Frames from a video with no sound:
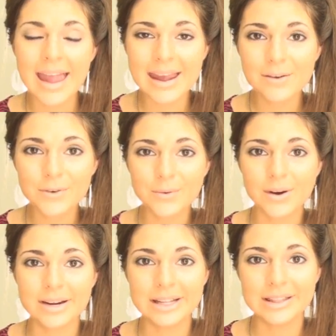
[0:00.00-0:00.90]
Hey
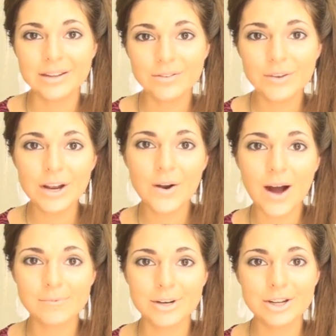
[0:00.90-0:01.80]
everyone, in this video
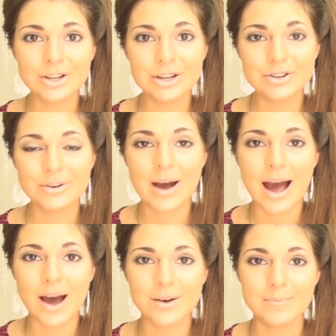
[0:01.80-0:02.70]
I'm going to teach you
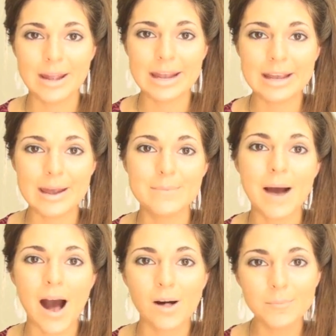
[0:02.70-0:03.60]
how to make a
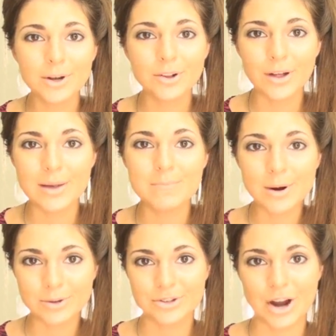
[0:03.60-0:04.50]
polymer clay
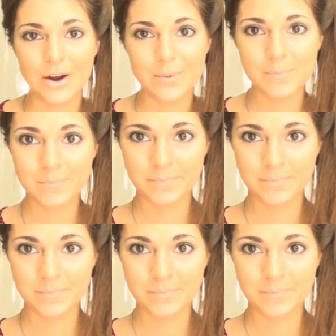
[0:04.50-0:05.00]
bow charm.